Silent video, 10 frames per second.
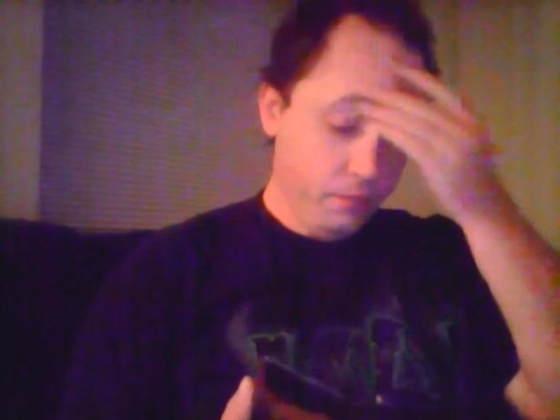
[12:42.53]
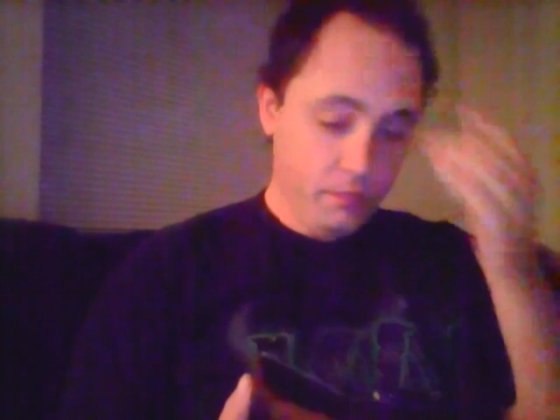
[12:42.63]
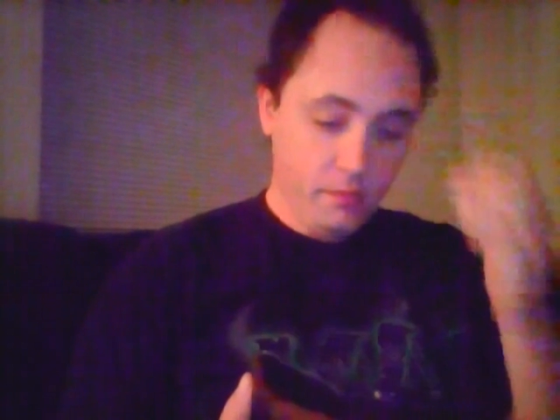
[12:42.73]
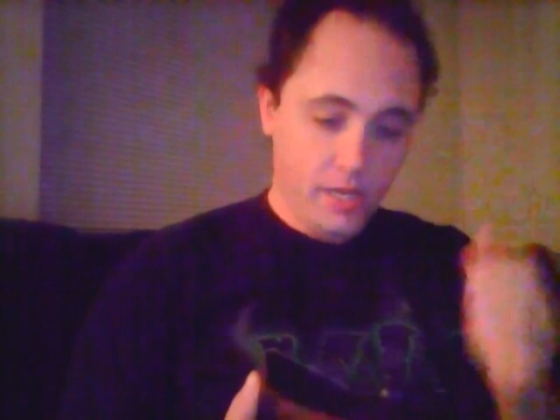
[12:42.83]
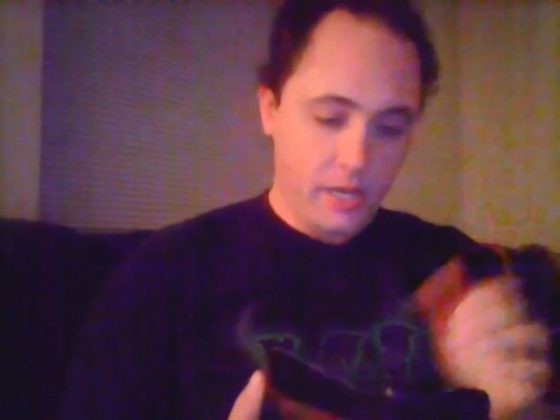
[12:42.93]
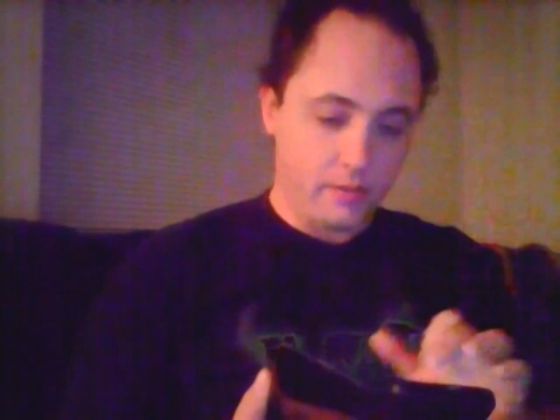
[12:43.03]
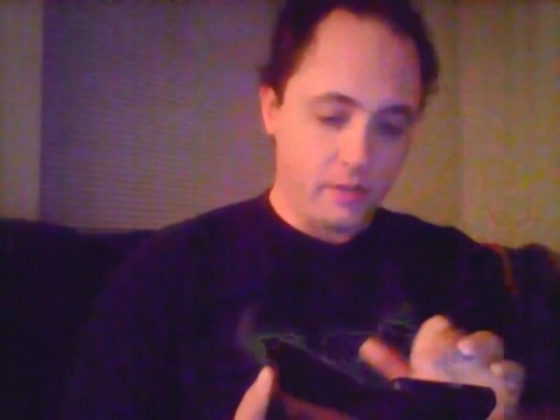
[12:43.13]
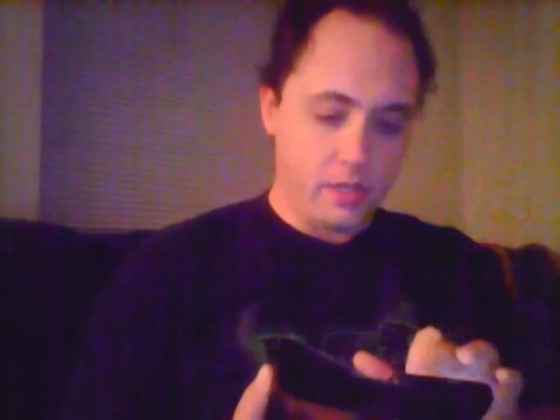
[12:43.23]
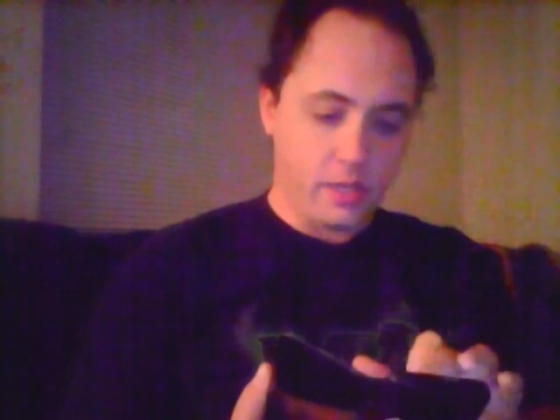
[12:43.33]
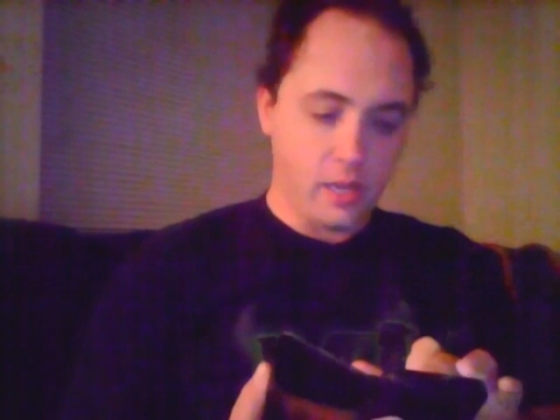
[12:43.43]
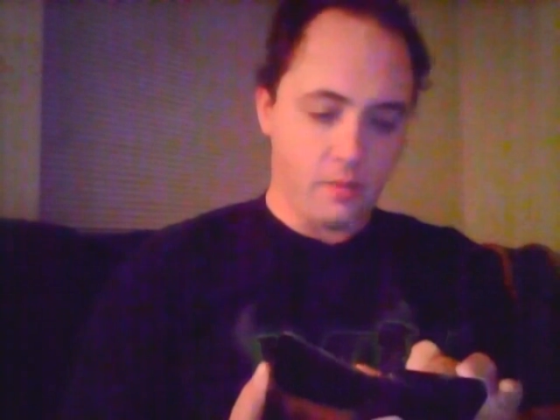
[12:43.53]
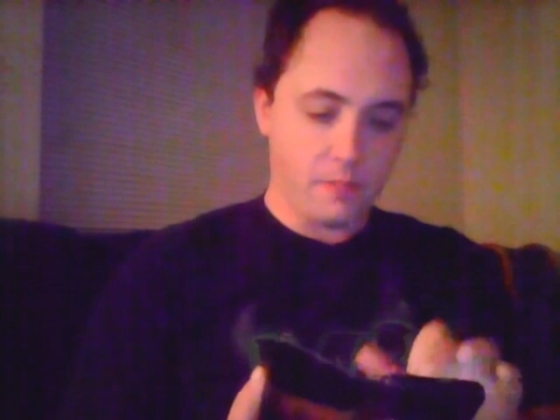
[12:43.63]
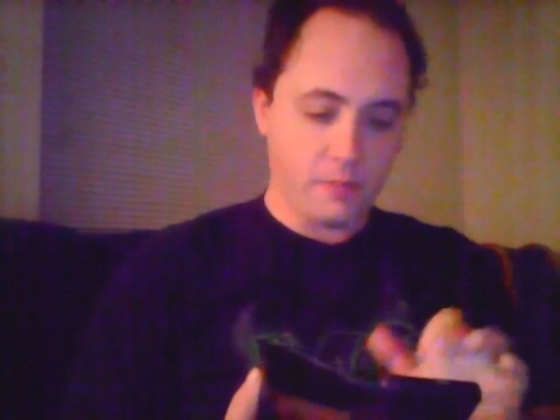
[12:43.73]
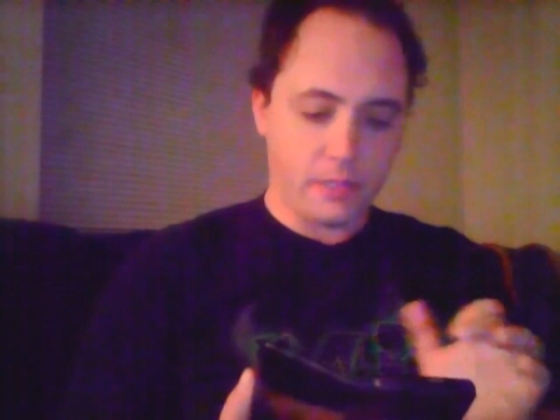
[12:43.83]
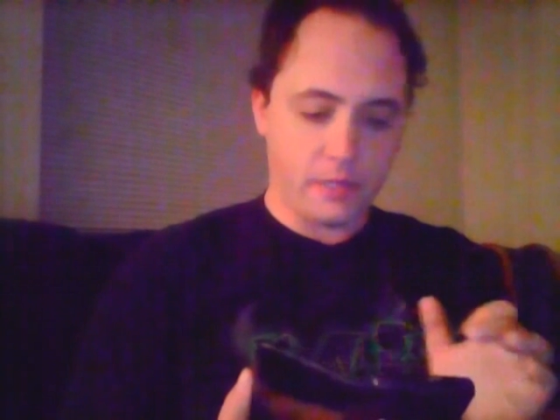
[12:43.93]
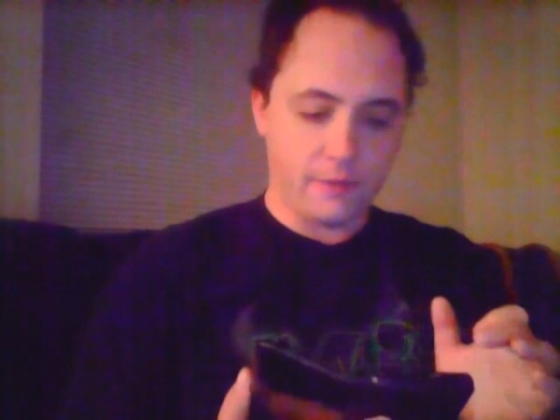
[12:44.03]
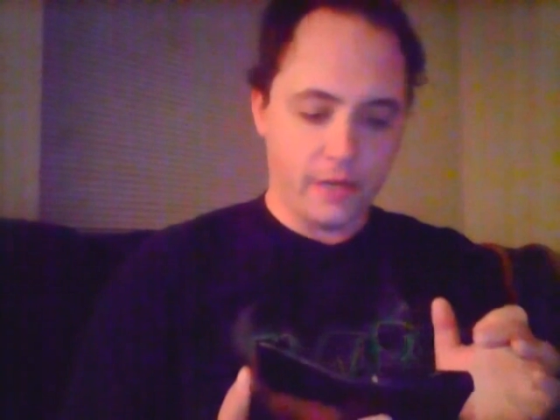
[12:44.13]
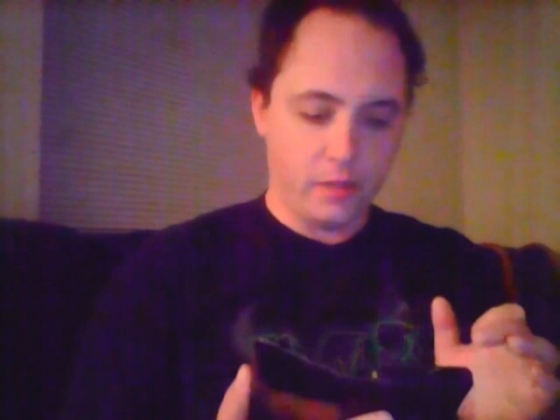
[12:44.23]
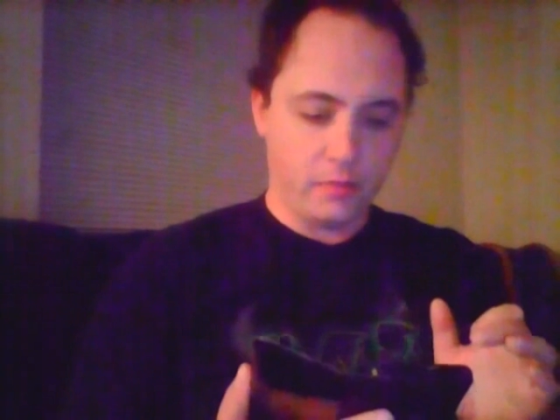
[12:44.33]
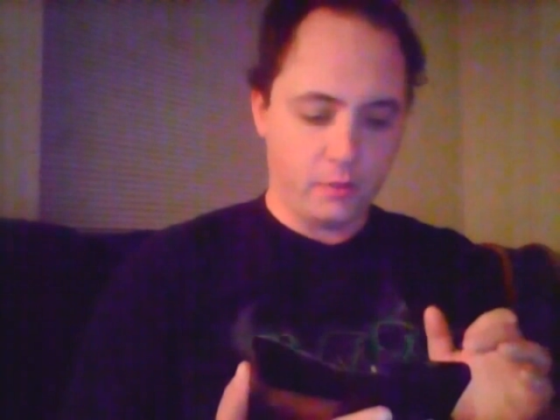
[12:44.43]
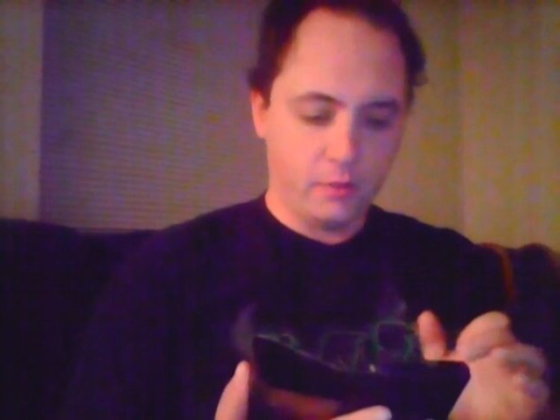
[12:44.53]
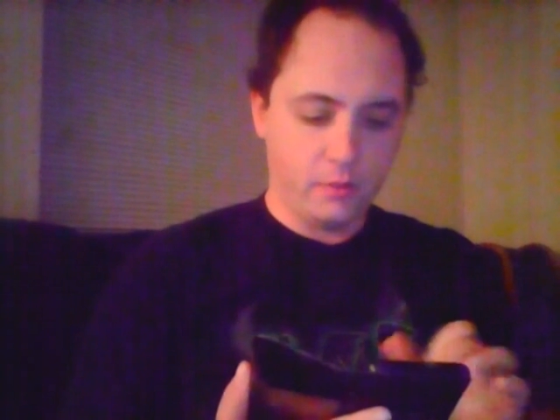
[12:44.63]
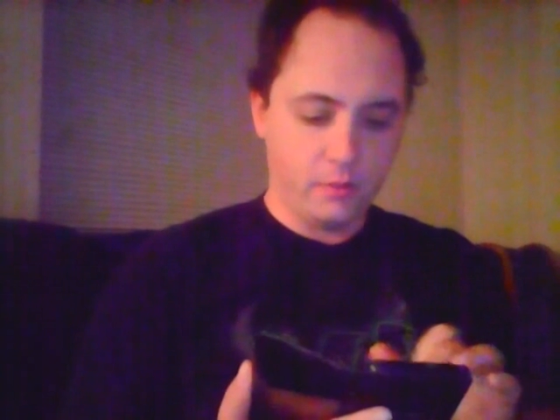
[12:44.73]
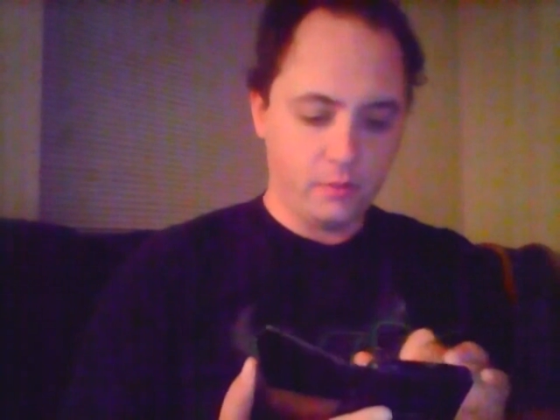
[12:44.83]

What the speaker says: Yeah, it came up as unavailable